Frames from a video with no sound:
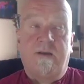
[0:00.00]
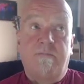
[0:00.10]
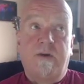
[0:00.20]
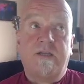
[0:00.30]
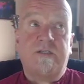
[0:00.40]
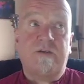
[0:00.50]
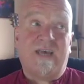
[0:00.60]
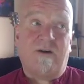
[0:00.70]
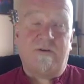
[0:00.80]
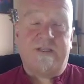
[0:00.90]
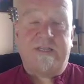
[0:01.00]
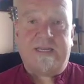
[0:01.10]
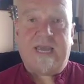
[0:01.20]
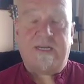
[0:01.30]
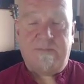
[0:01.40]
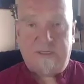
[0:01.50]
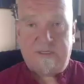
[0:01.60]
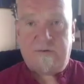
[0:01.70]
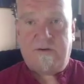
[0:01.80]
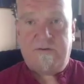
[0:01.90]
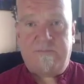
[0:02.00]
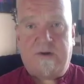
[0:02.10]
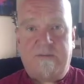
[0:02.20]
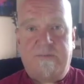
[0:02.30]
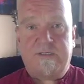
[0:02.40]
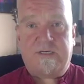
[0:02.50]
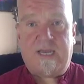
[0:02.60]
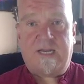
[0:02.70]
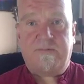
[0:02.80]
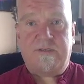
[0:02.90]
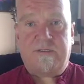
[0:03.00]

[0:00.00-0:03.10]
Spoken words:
But I do that all in the academy as well, in the Bright Beings Academy.